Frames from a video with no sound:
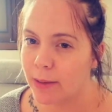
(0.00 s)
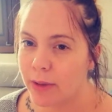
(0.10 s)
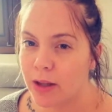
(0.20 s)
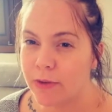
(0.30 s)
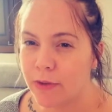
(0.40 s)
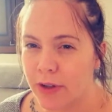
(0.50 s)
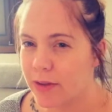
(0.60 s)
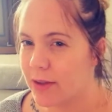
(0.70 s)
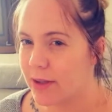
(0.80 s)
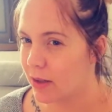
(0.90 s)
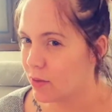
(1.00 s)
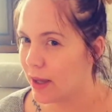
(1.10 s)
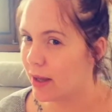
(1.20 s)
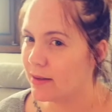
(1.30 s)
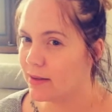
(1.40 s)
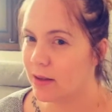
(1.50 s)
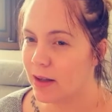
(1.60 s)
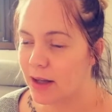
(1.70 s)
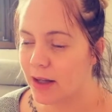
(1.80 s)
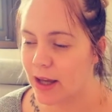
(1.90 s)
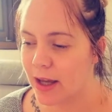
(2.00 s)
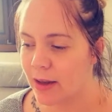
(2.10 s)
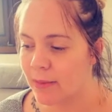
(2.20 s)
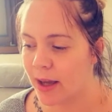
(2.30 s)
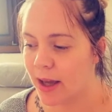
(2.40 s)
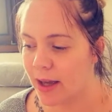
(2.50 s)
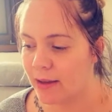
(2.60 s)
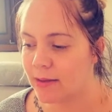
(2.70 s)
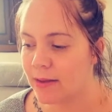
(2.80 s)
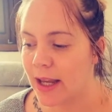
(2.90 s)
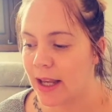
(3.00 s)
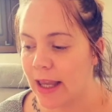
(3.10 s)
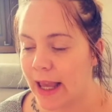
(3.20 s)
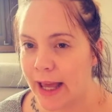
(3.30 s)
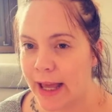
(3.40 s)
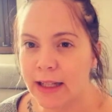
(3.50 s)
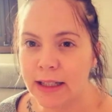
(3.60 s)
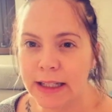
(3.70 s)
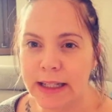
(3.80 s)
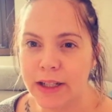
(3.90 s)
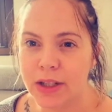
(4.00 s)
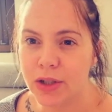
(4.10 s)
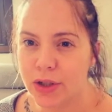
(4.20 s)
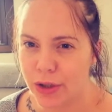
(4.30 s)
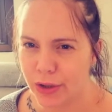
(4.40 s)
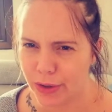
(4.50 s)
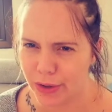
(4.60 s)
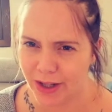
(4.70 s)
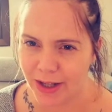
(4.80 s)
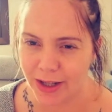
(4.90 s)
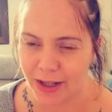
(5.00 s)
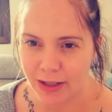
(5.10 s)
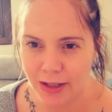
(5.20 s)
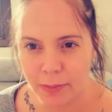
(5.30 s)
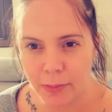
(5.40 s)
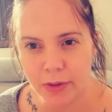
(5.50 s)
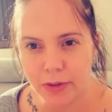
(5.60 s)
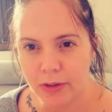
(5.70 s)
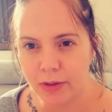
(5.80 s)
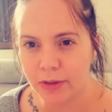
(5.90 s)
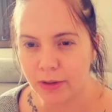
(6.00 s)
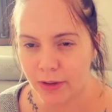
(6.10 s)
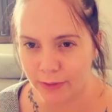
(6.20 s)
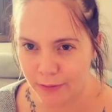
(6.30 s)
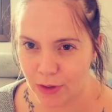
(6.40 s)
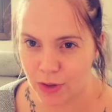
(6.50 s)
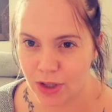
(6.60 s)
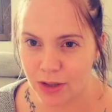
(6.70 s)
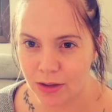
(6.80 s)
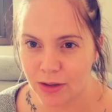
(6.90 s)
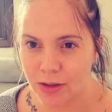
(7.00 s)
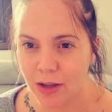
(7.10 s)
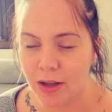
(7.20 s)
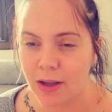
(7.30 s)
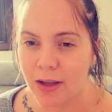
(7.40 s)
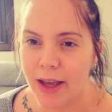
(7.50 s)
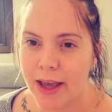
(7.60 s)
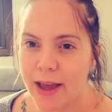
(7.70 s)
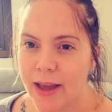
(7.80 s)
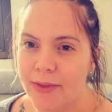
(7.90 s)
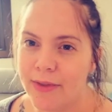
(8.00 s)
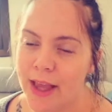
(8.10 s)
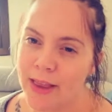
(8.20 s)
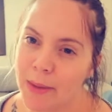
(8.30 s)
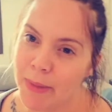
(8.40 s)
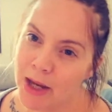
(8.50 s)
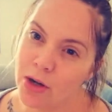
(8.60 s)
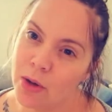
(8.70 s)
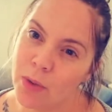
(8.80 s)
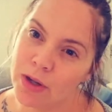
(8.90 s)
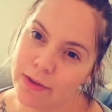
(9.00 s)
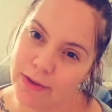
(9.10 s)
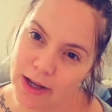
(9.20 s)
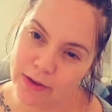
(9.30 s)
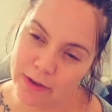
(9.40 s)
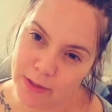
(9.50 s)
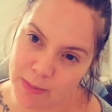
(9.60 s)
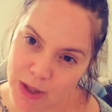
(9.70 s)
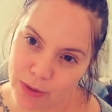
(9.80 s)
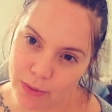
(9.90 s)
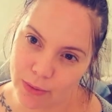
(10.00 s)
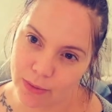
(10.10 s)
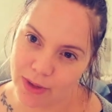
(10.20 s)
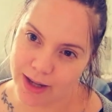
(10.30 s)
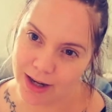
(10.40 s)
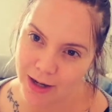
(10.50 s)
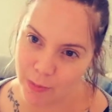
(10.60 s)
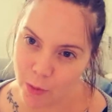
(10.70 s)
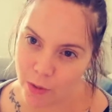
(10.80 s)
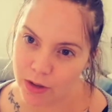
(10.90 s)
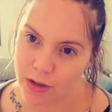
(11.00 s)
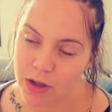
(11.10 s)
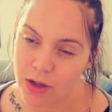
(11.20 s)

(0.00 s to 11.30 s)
in the first 6 weeks, as it can lead to nipple confusion, and then they may not want to feed from you anymore,